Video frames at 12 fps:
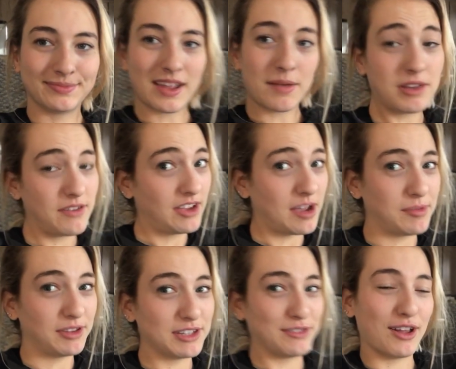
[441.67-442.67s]
I'm giving up
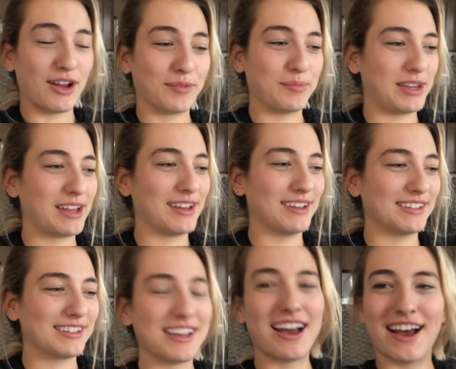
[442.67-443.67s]
on this vlog
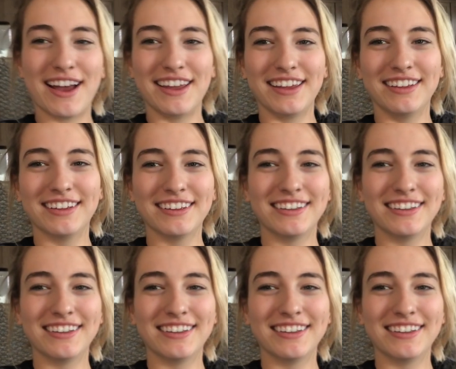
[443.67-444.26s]
because I